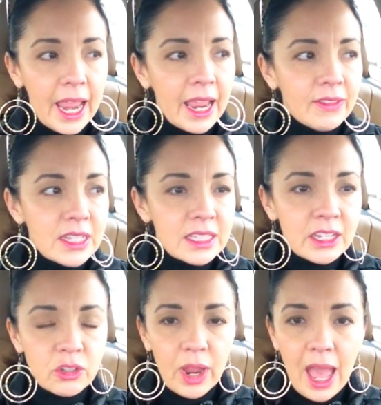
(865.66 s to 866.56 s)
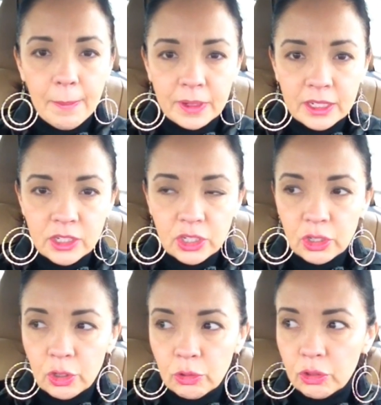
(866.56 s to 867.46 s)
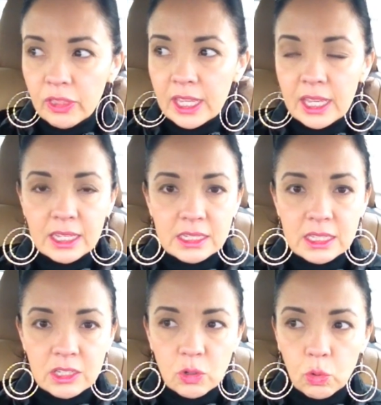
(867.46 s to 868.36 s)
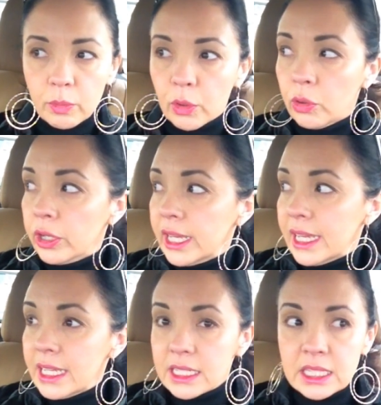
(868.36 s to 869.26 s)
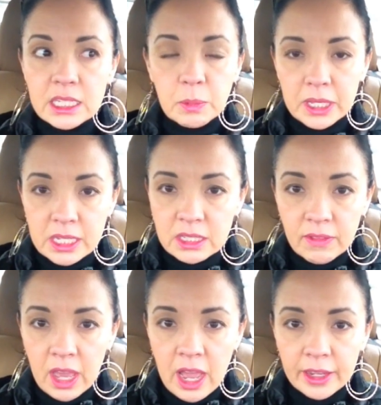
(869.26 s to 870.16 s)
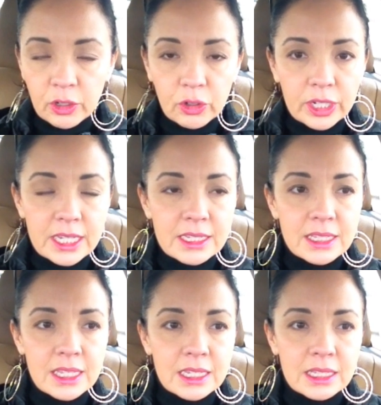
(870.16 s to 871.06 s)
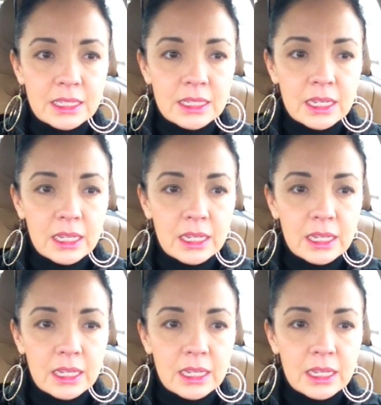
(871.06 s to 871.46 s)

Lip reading: and these things are happening to you, you're thinking, is this normal? Is this because of the iron? Is this